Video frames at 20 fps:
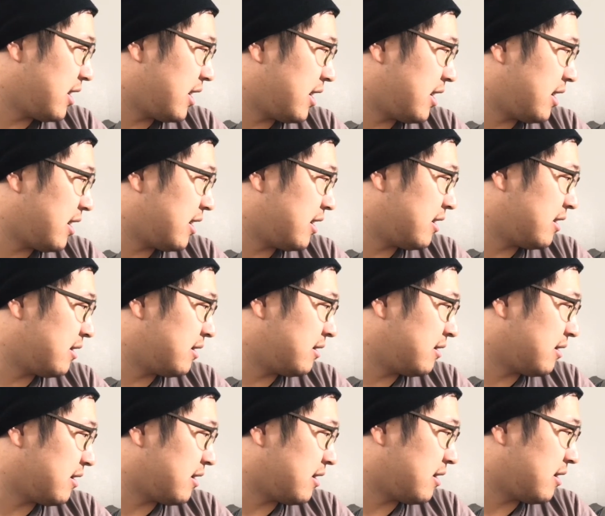
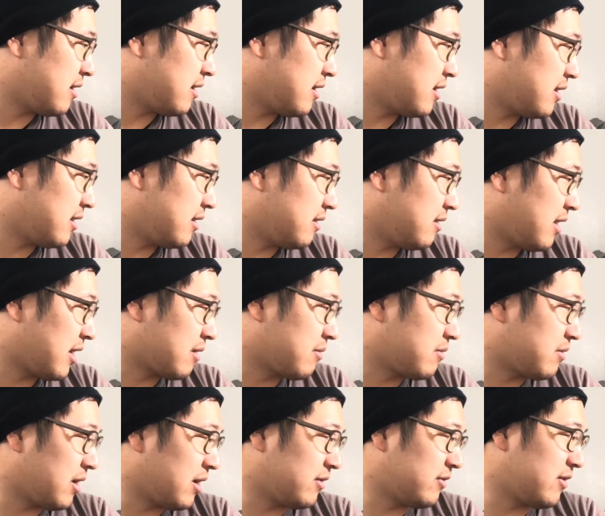And like
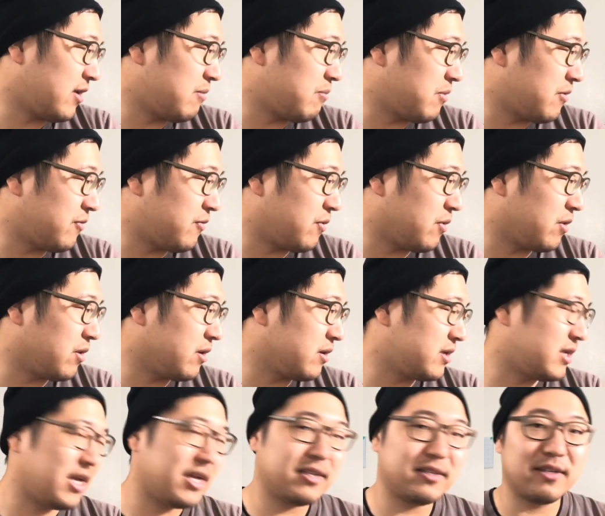I said before,
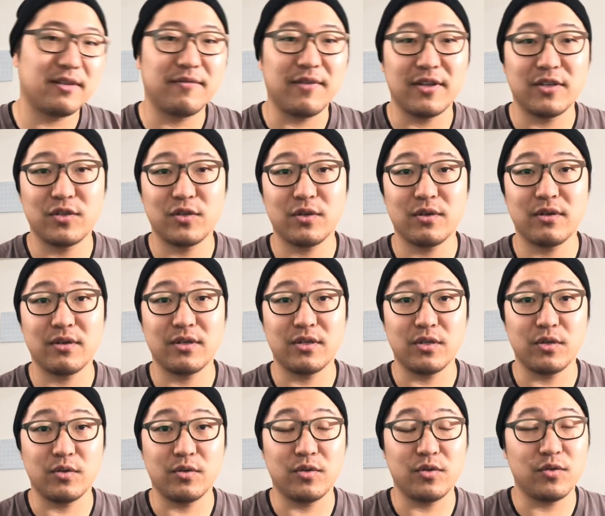Dazed Adventure,
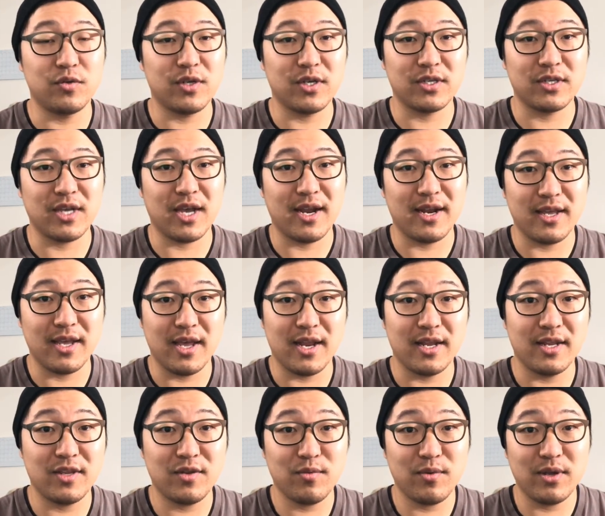dude, you just got to get
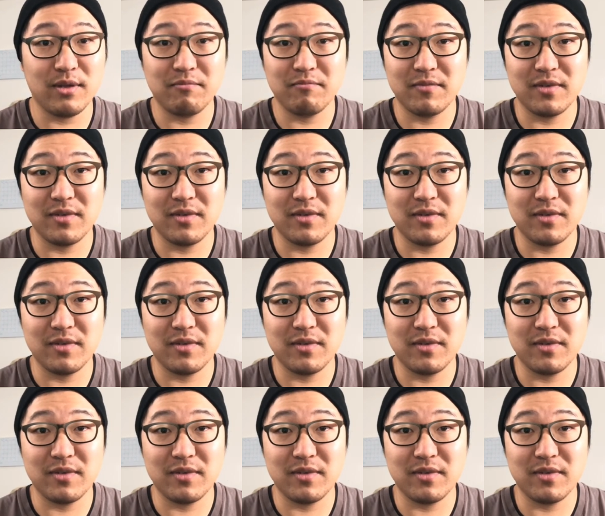into it,